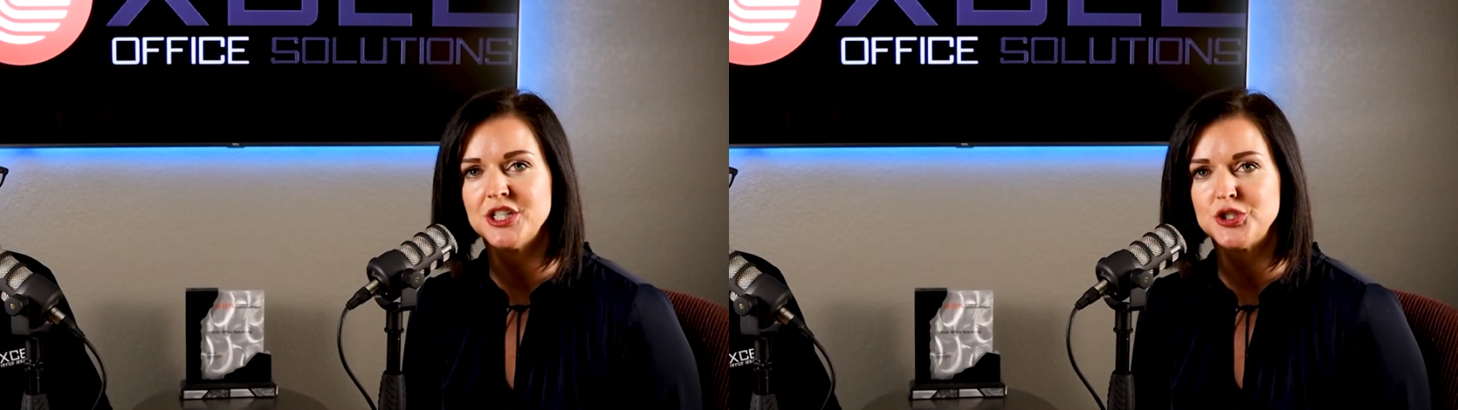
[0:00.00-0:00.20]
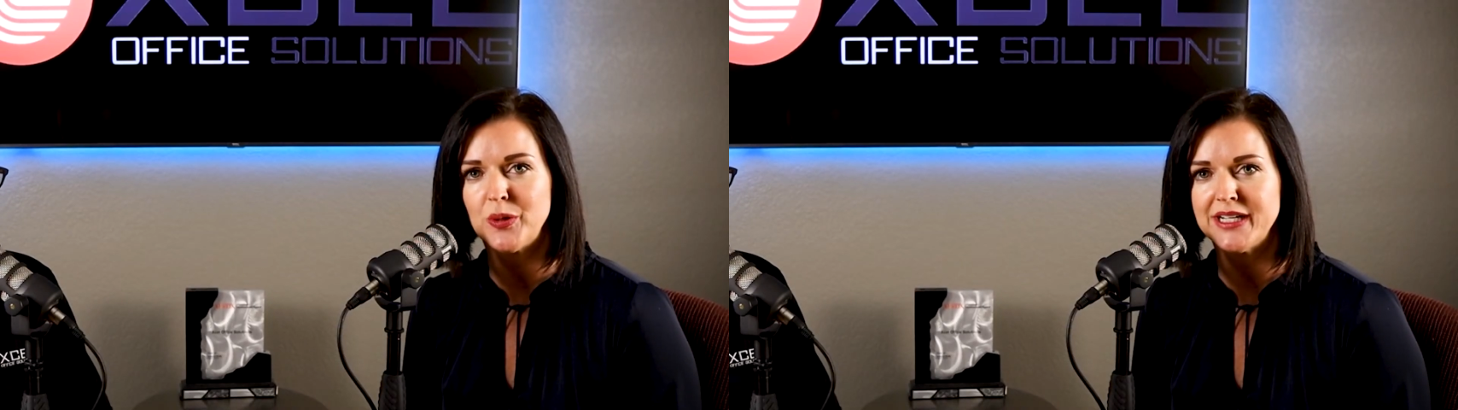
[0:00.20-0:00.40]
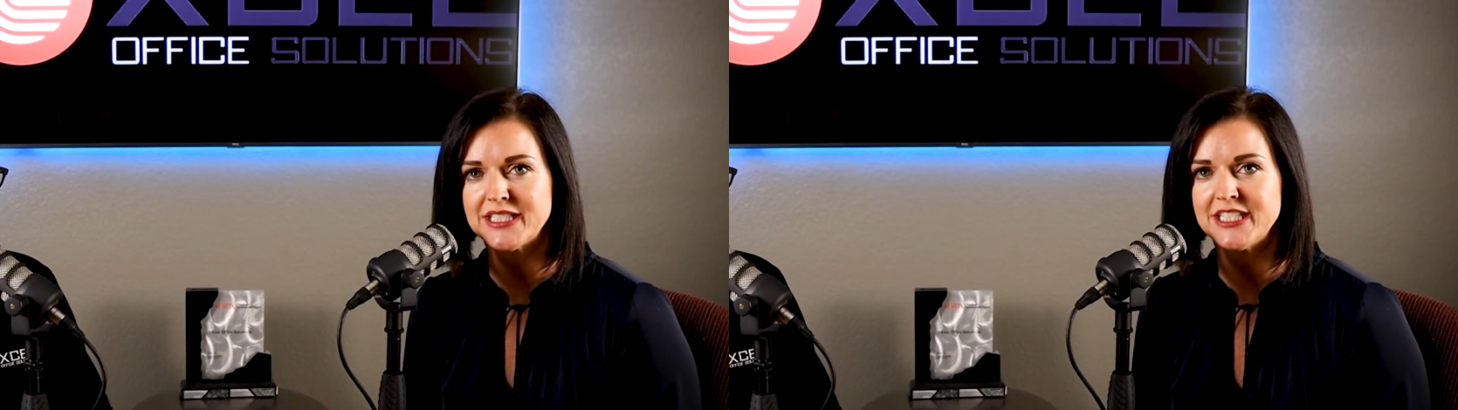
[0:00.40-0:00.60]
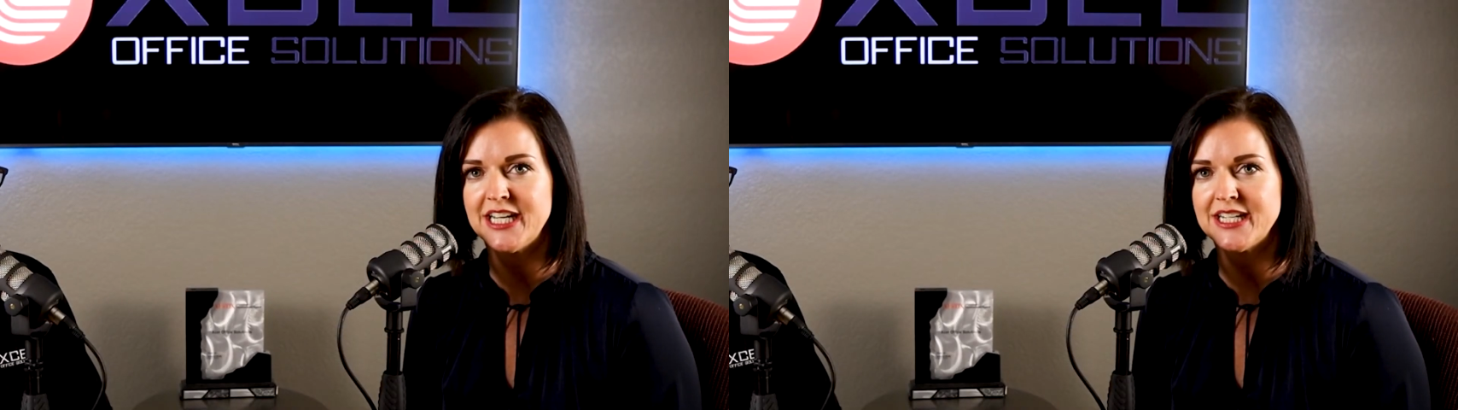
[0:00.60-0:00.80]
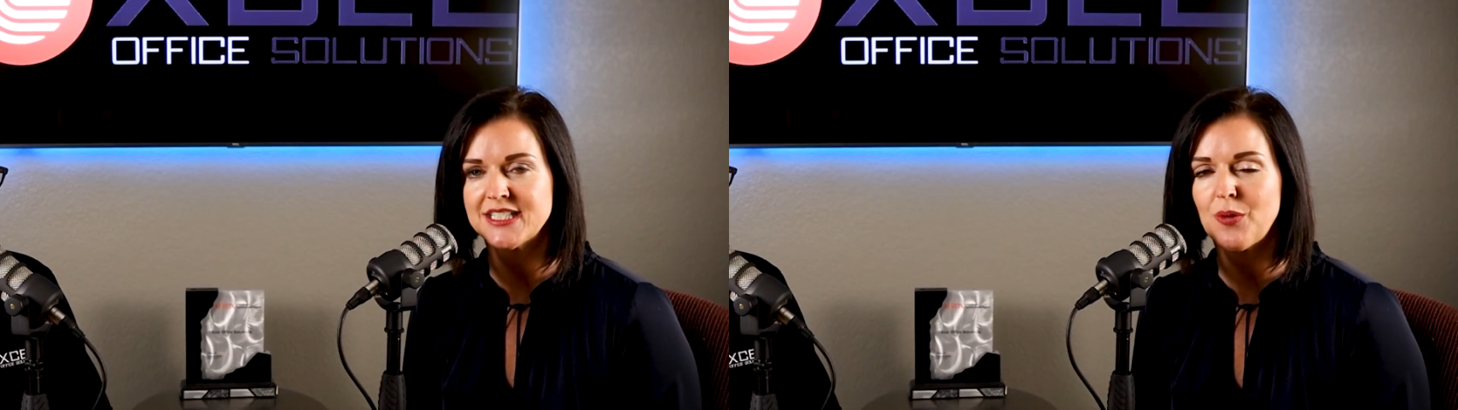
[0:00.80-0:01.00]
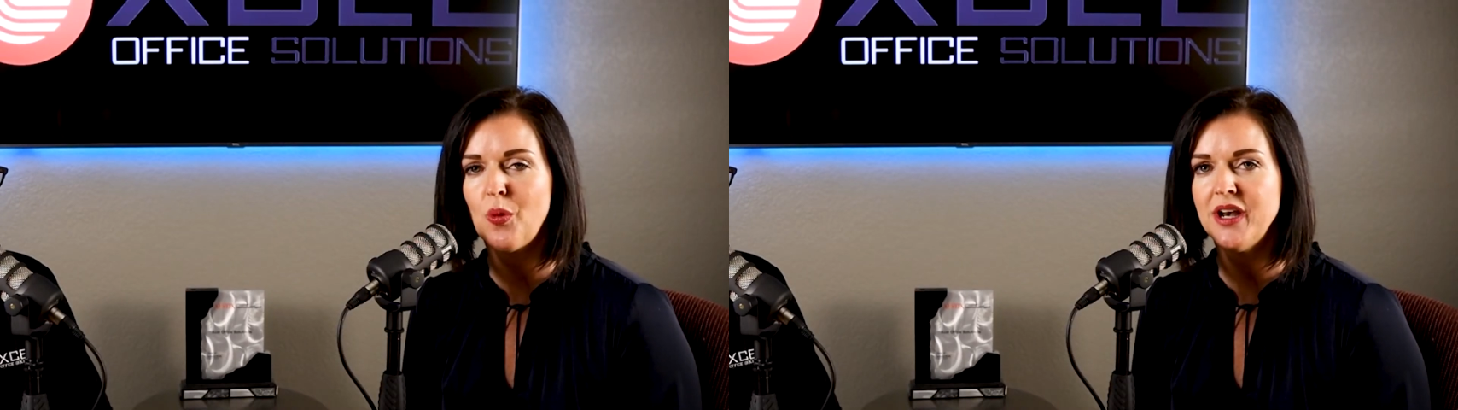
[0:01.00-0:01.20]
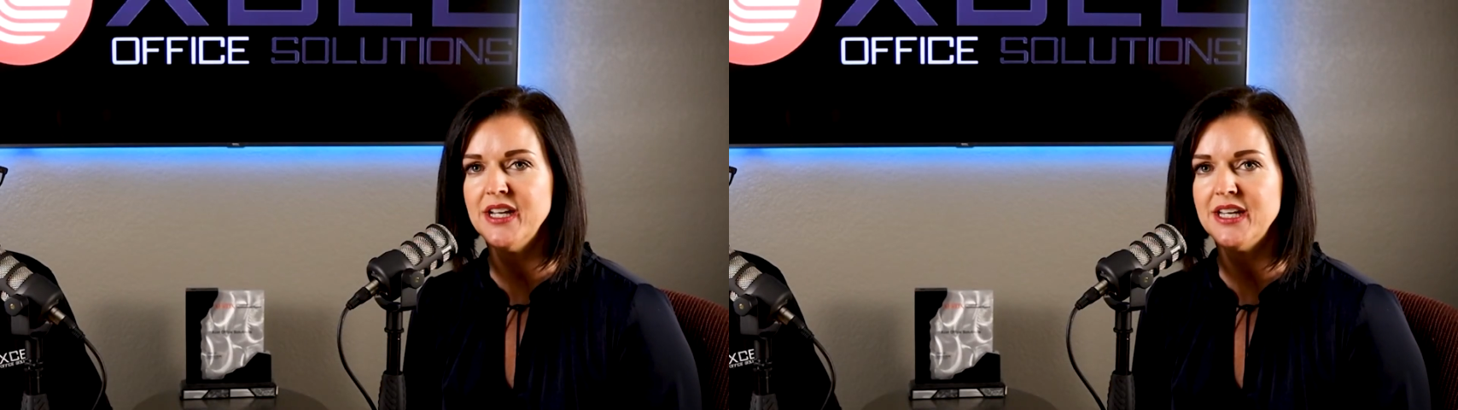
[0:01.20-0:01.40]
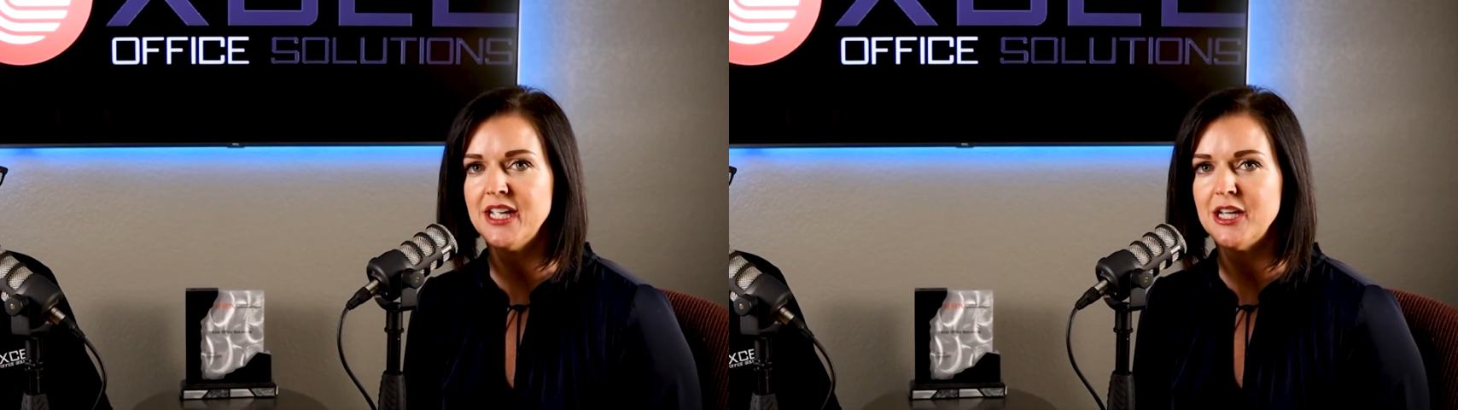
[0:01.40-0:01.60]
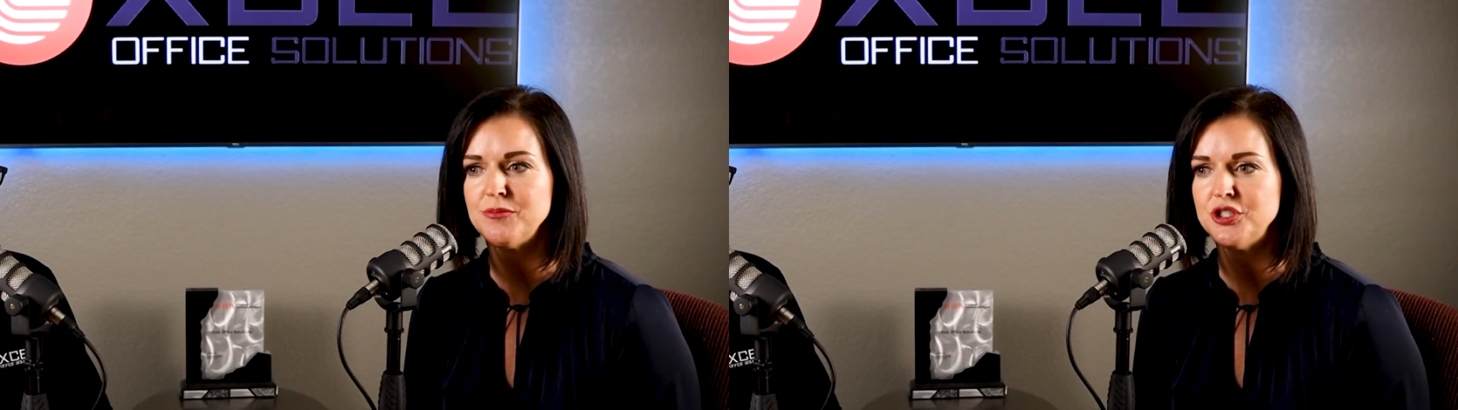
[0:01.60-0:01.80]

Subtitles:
to join us today is I wanted him